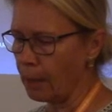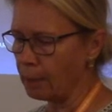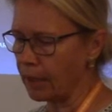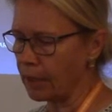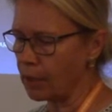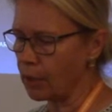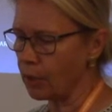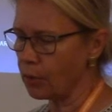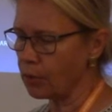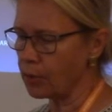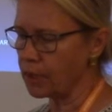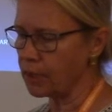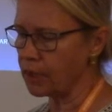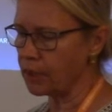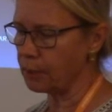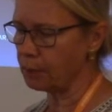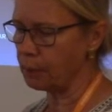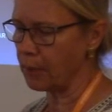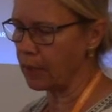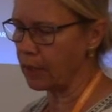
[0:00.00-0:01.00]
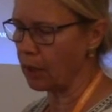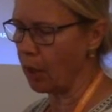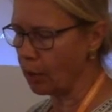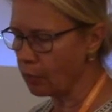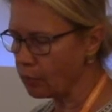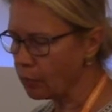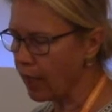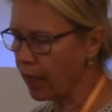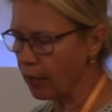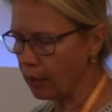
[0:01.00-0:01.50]
but only, speak,
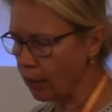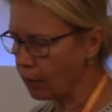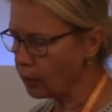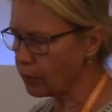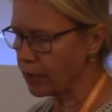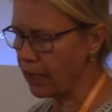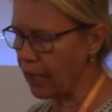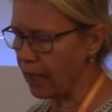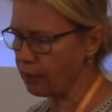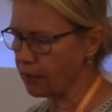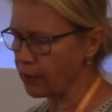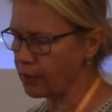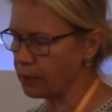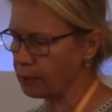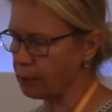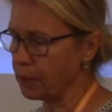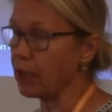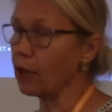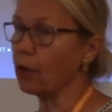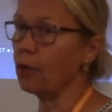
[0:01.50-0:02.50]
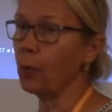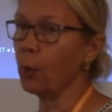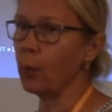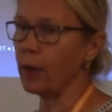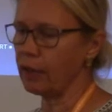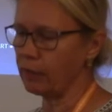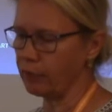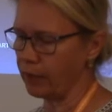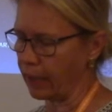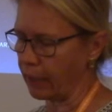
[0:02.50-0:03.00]
only ever speak of
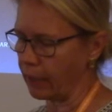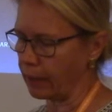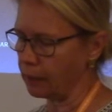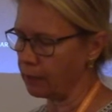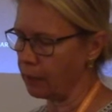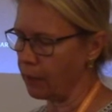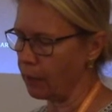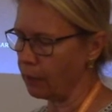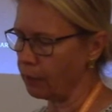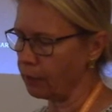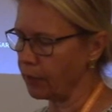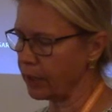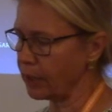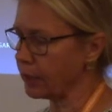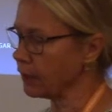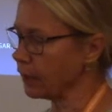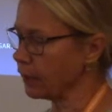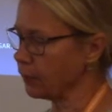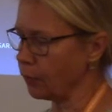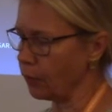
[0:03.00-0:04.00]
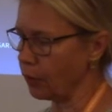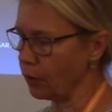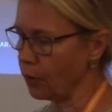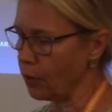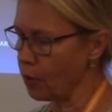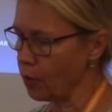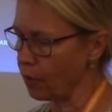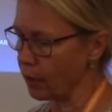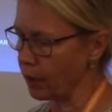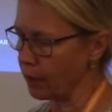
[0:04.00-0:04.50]
weaving. Friedrich von
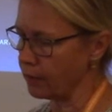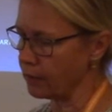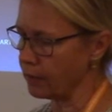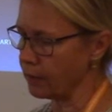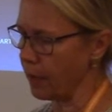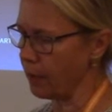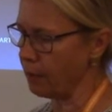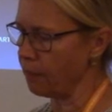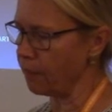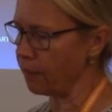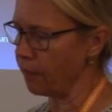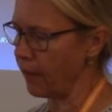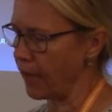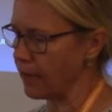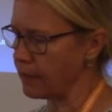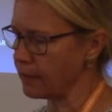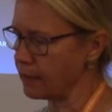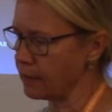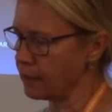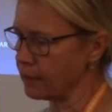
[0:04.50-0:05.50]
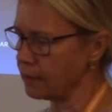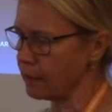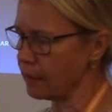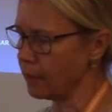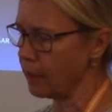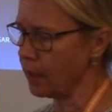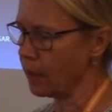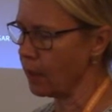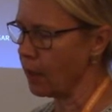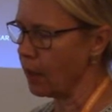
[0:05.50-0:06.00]
Lorenz emphasizes
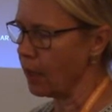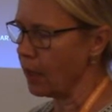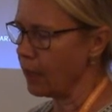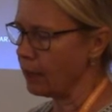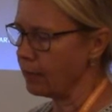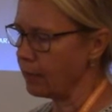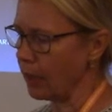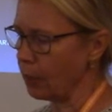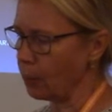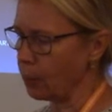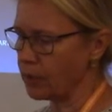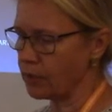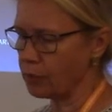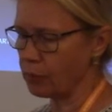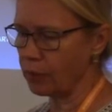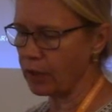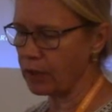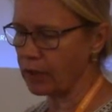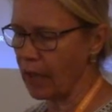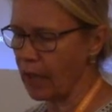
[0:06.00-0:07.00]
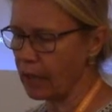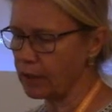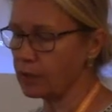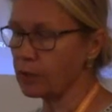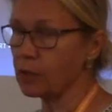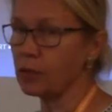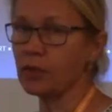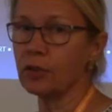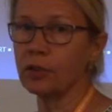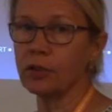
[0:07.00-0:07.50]
that with
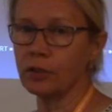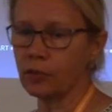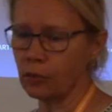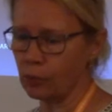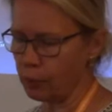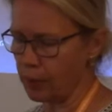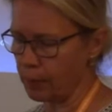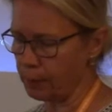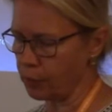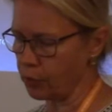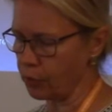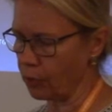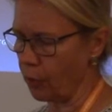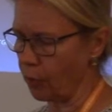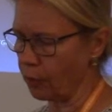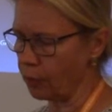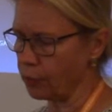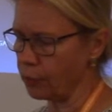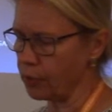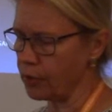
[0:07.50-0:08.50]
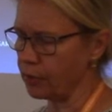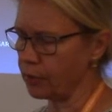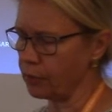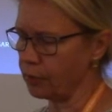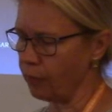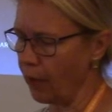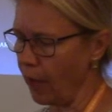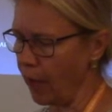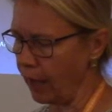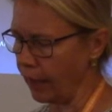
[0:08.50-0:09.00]
regards to the description of
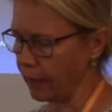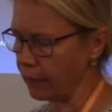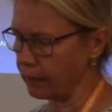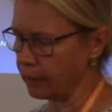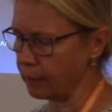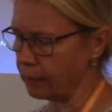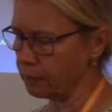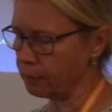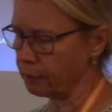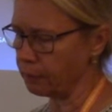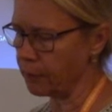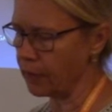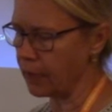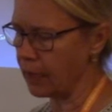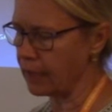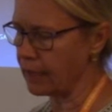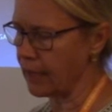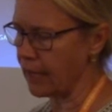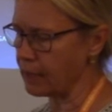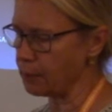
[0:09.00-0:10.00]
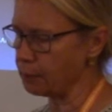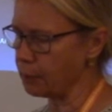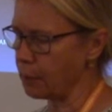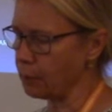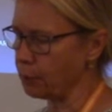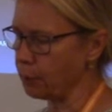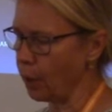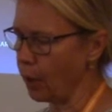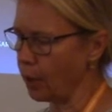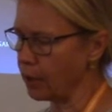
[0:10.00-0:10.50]
Greece find, it has
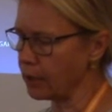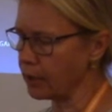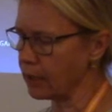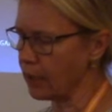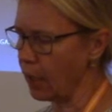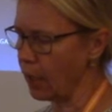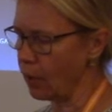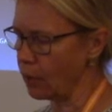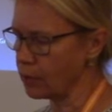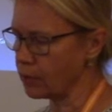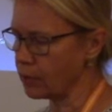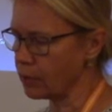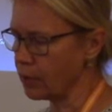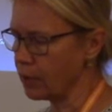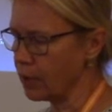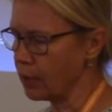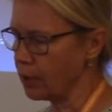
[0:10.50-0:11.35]
been pointed out